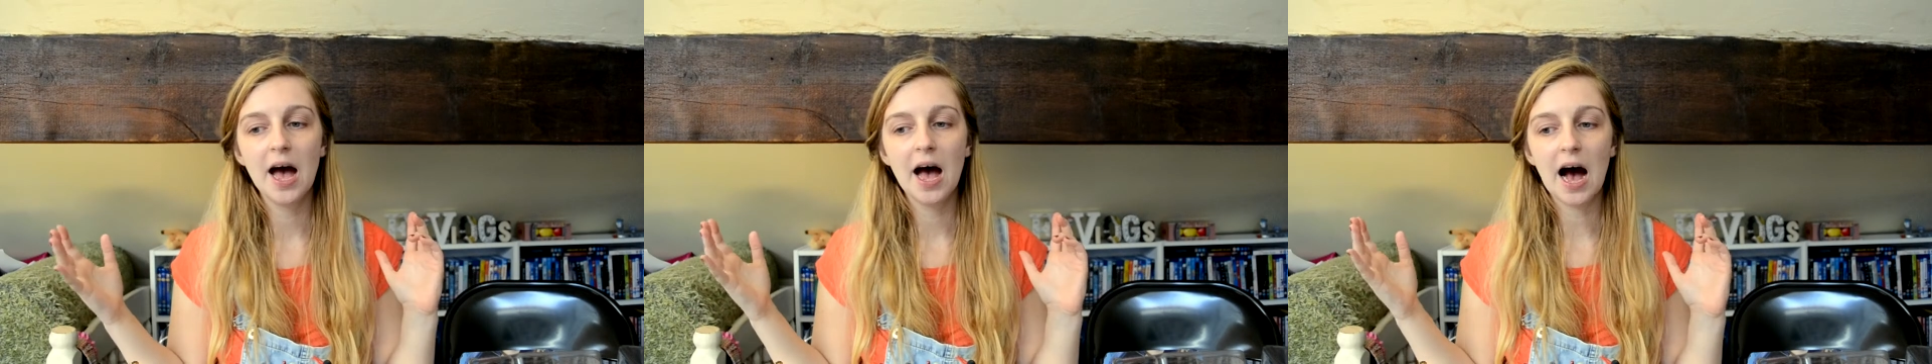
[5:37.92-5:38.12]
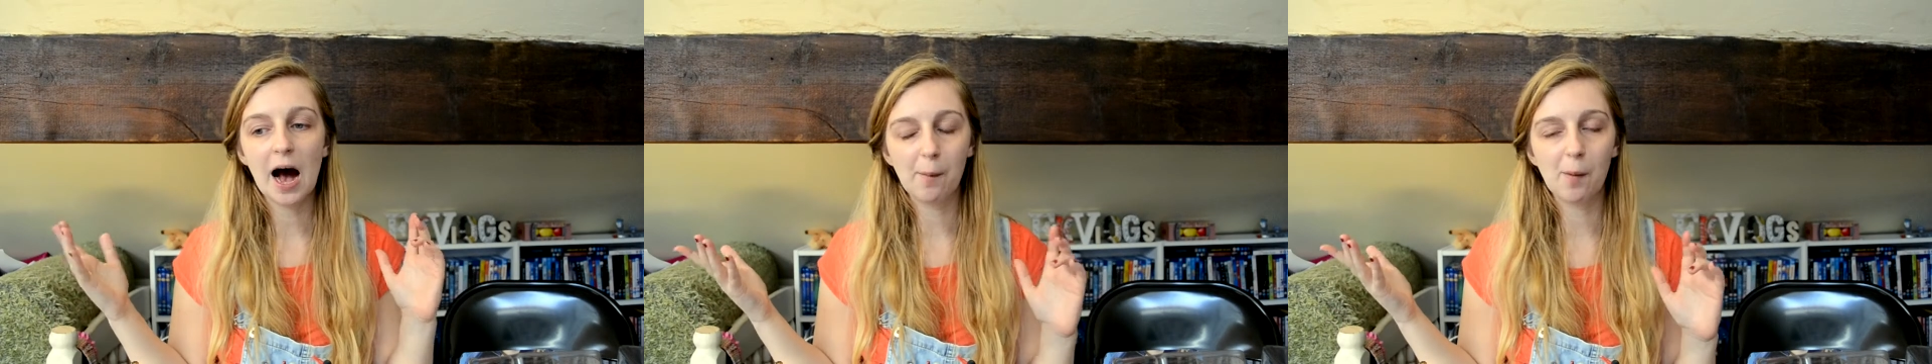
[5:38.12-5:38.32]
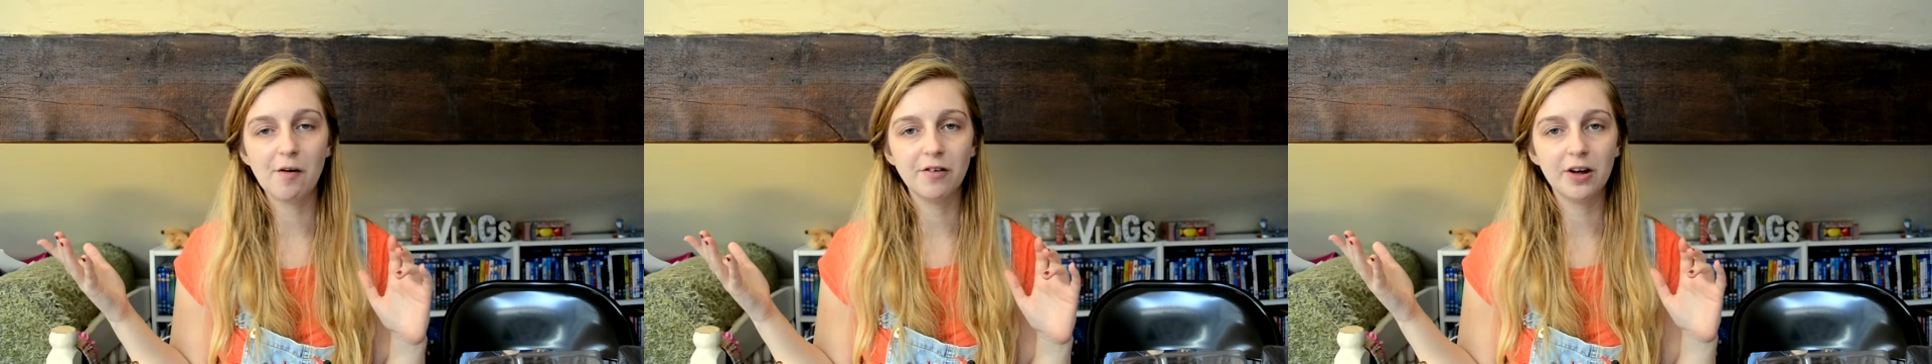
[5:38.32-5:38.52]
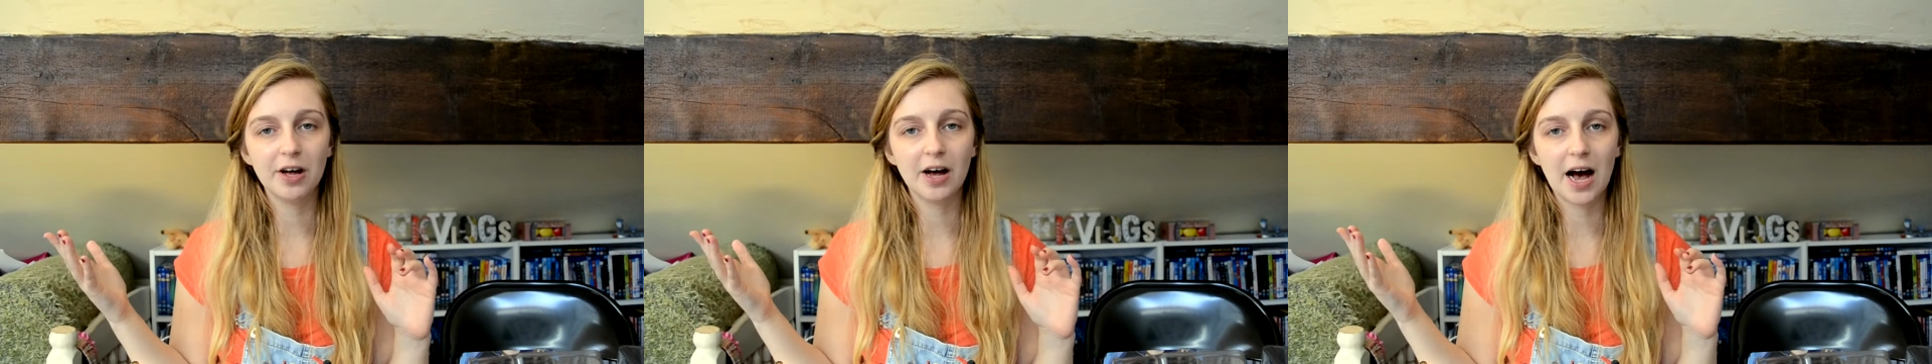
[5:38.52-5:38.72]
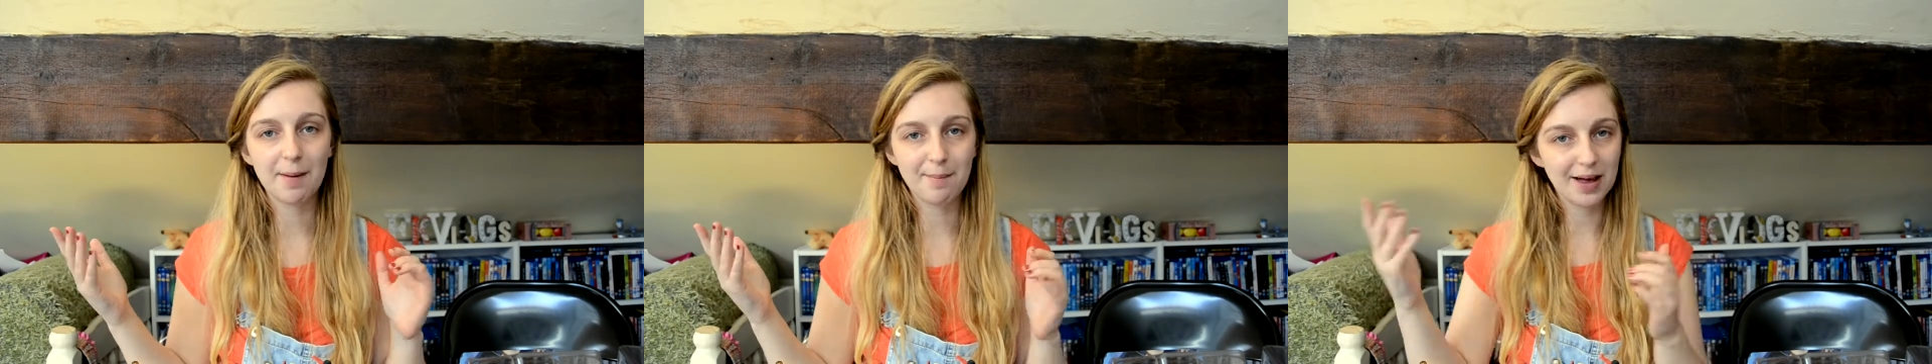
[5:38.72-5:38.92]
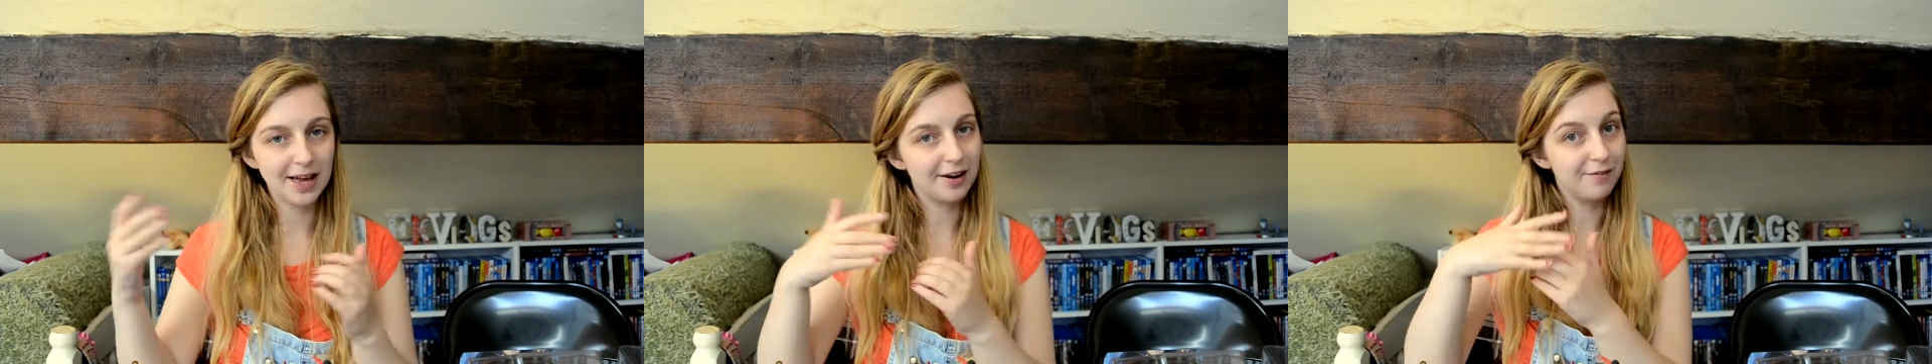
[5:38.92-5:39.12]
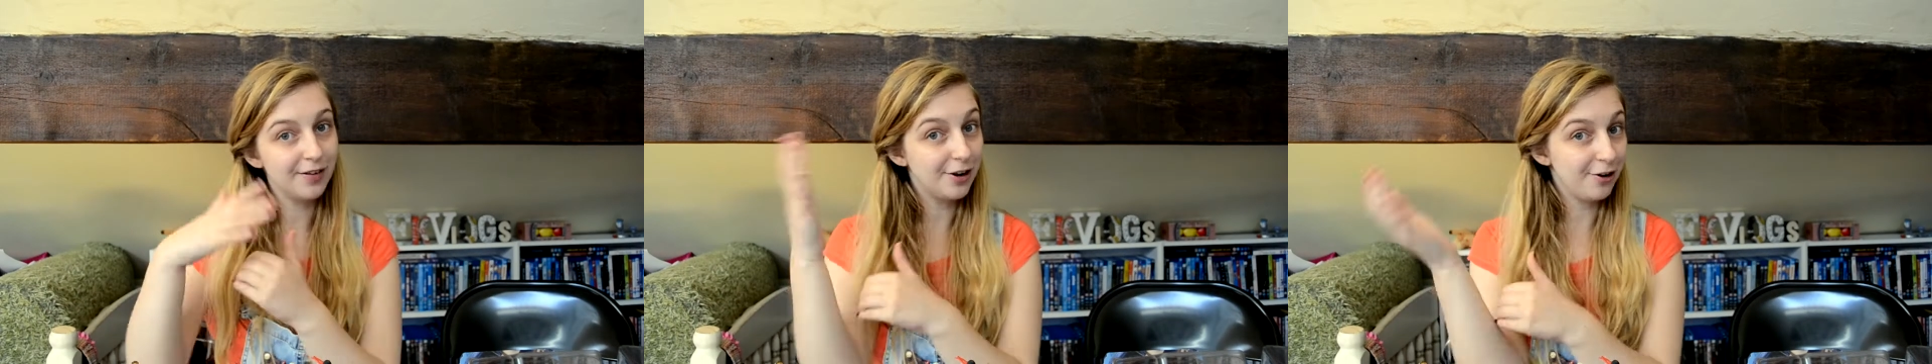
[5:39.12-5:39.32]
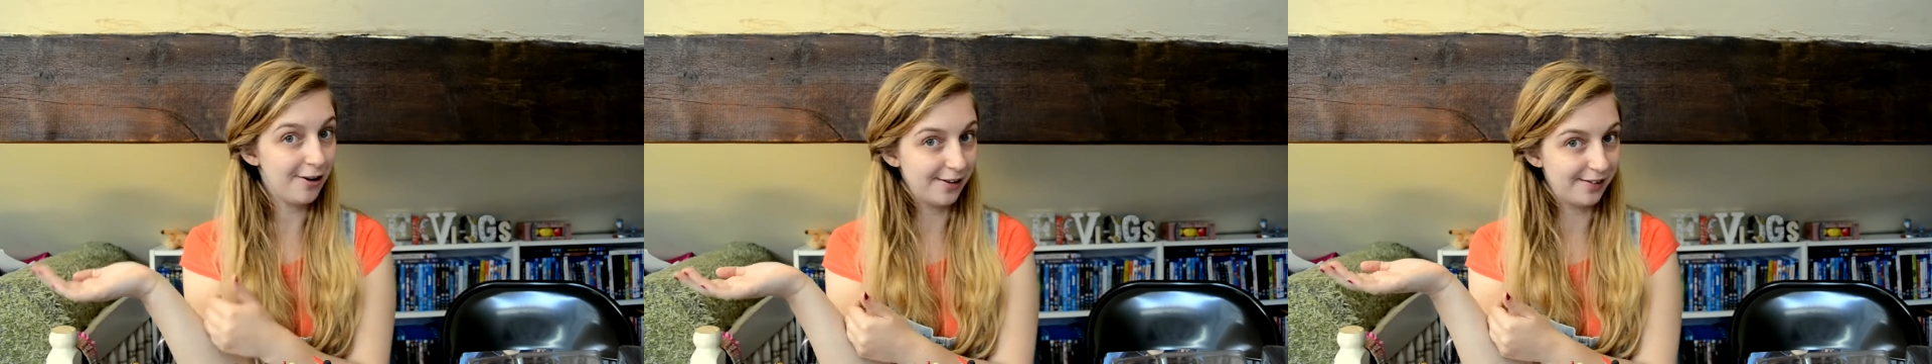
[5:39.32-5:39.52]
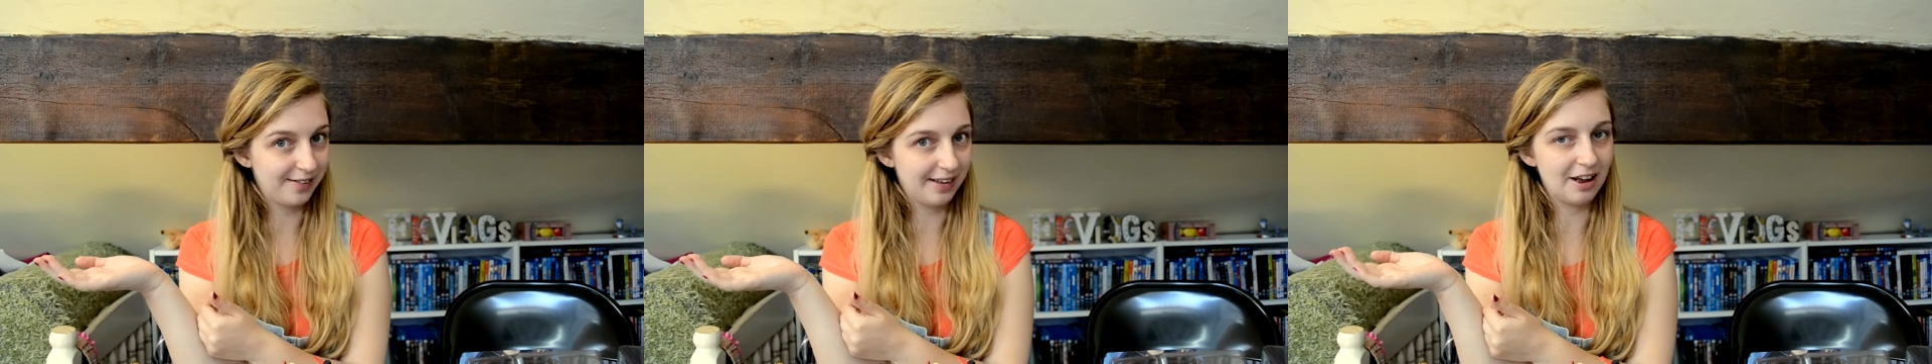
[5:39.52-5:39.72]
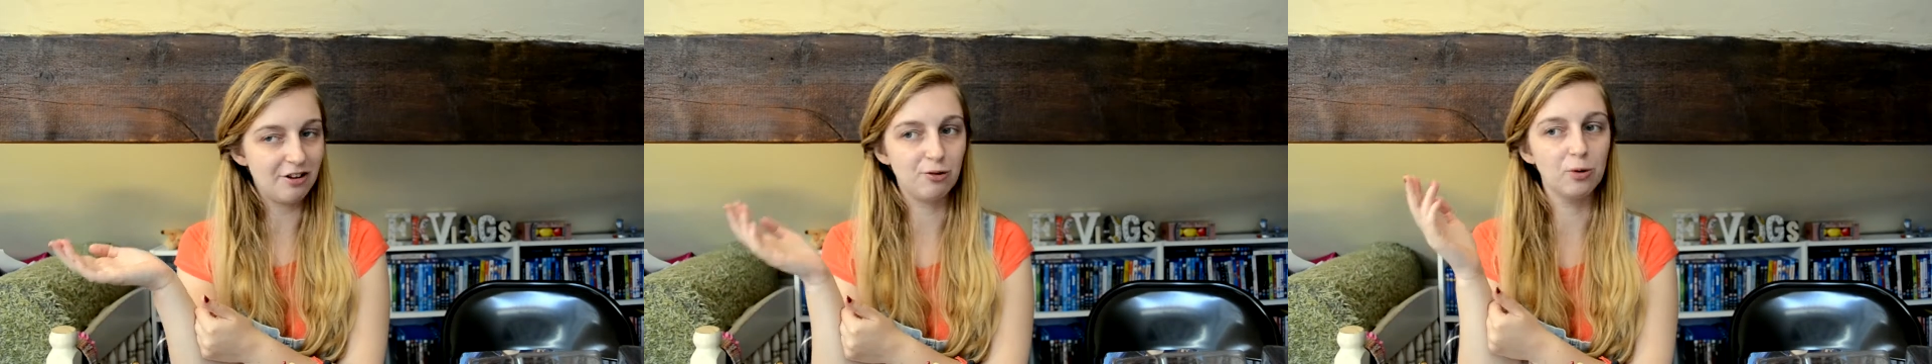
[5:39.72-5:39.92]
However, I made a video
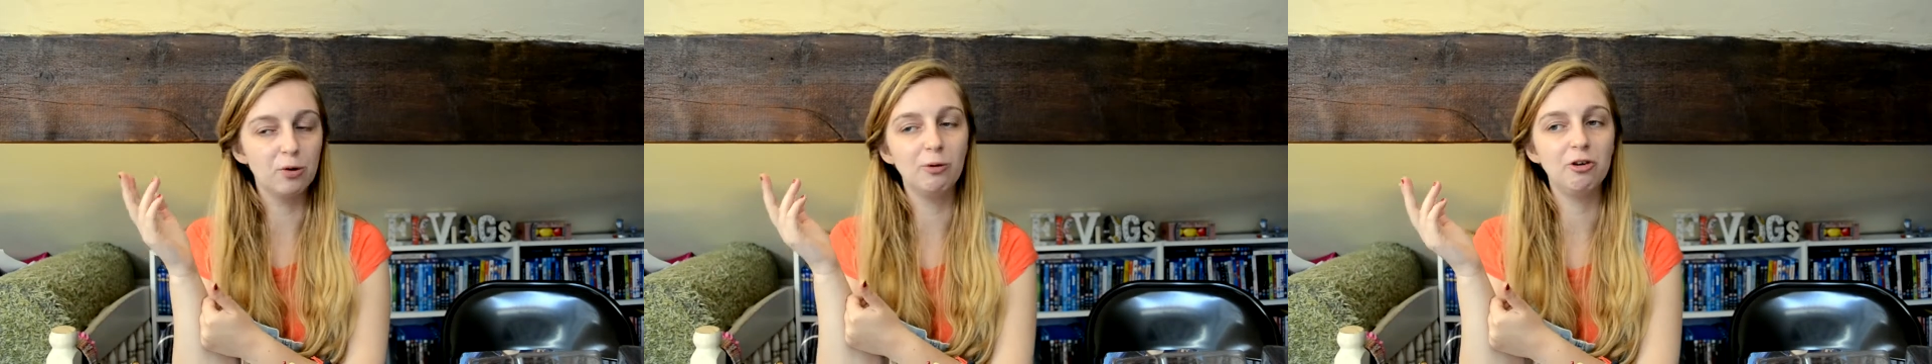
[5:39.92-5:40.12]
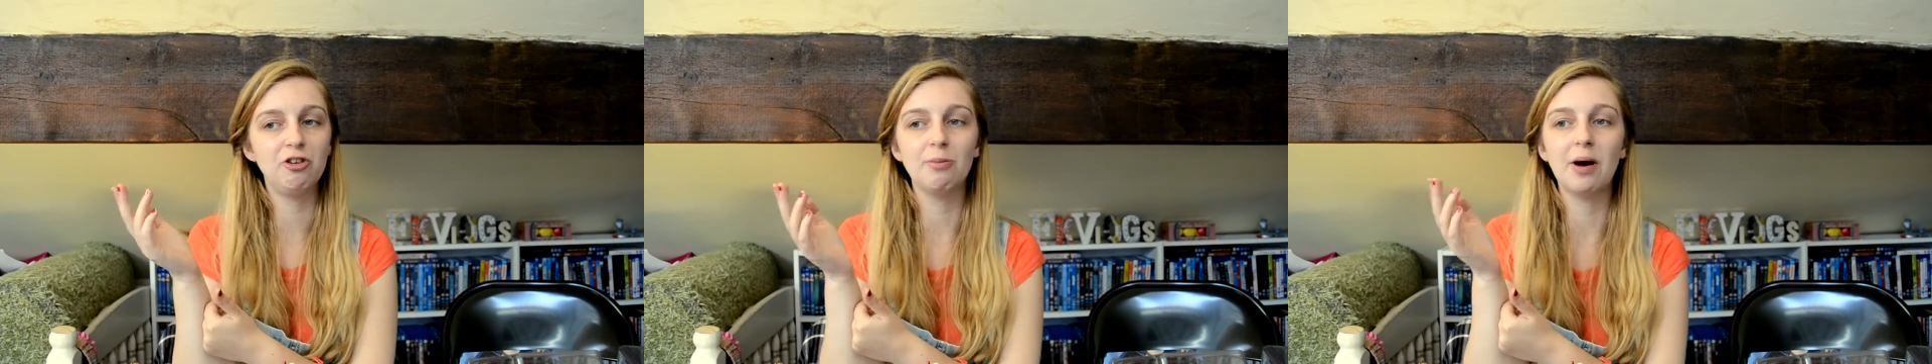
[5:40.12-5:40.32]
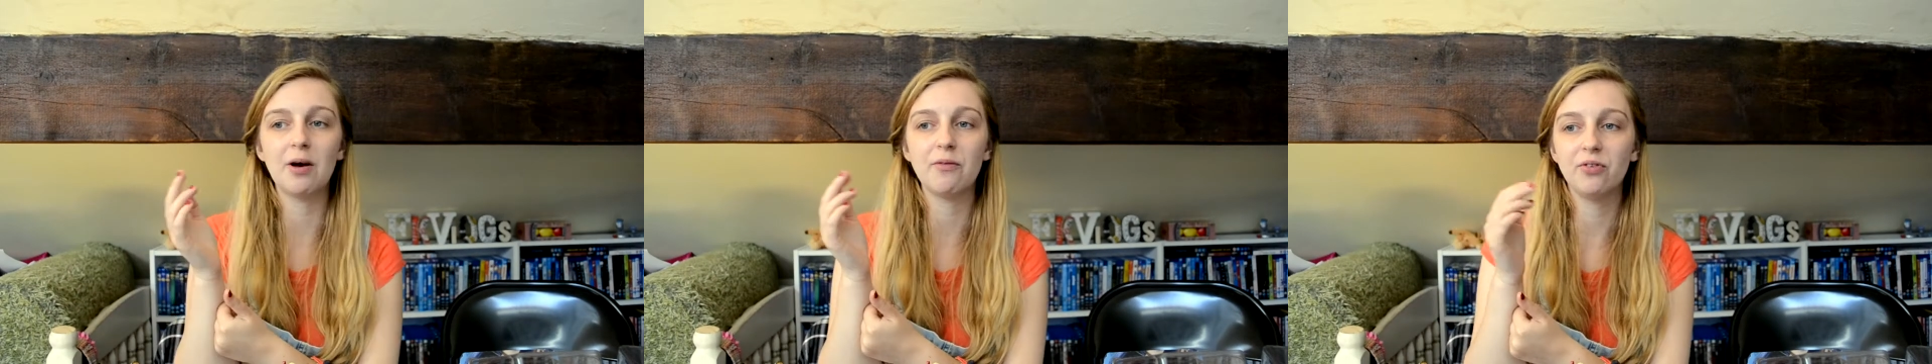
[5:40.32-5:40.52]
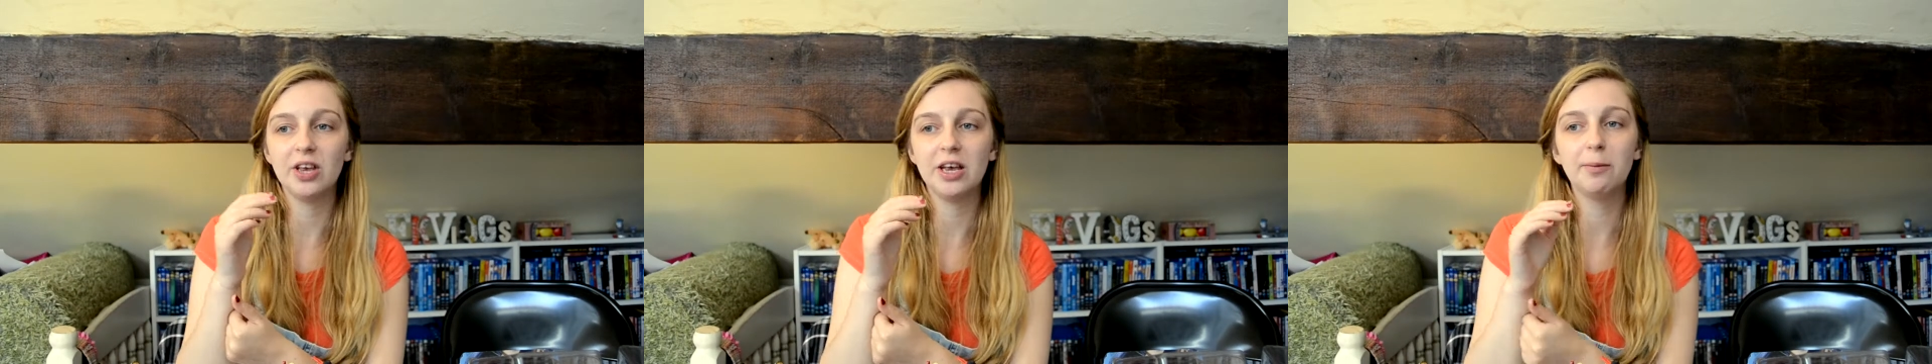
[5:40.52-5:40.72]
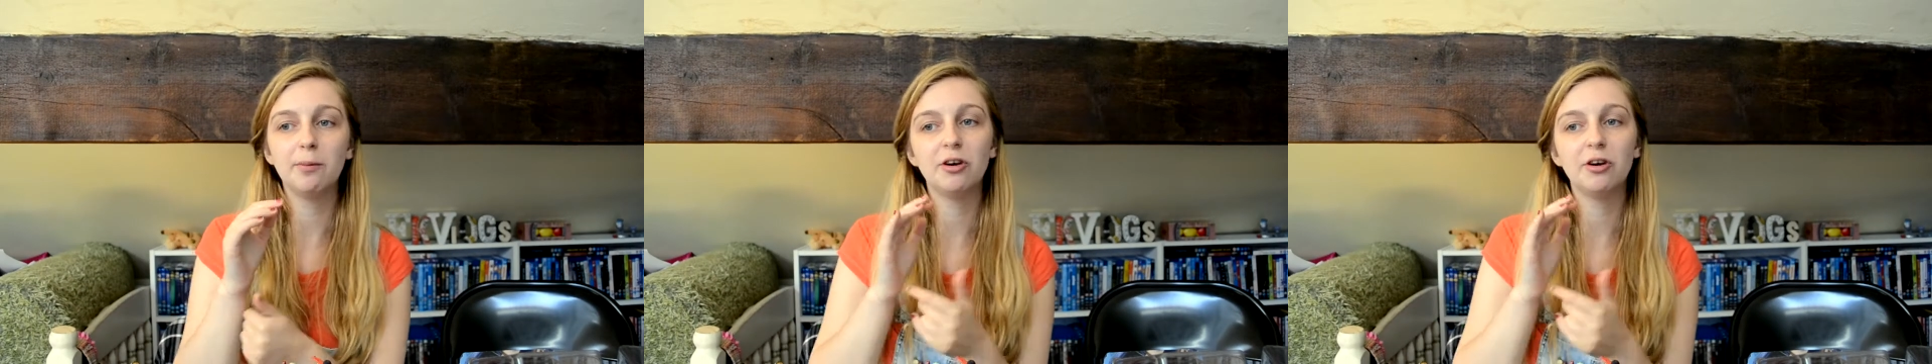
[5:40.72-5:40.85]
schedule, which you might have seen,